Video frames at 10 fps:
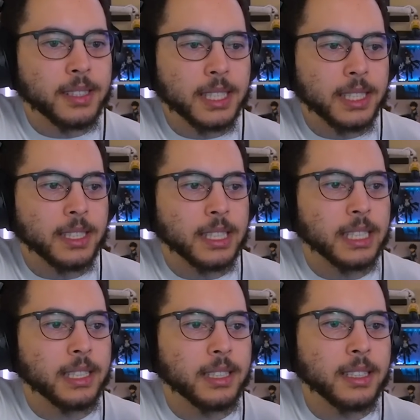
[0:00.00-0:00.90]

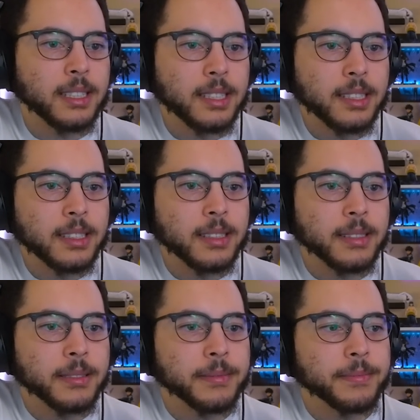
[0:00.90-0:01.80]

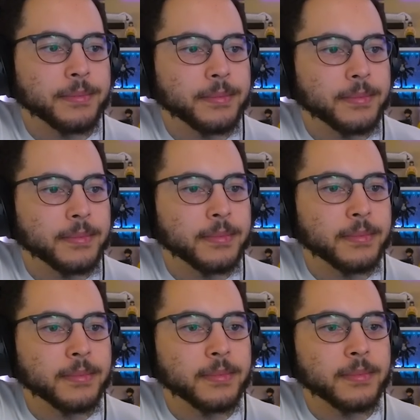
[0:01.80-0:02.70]

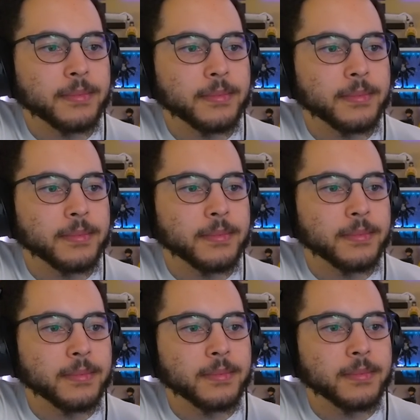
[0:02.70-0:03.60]

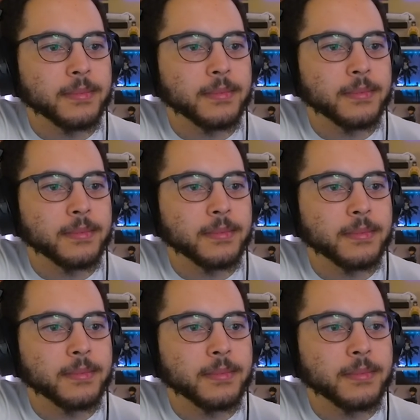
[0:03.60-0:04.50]

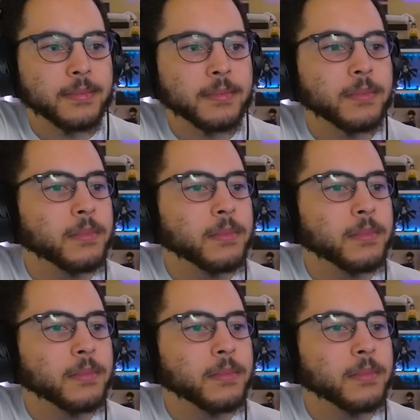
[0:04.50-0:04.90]
[no speech]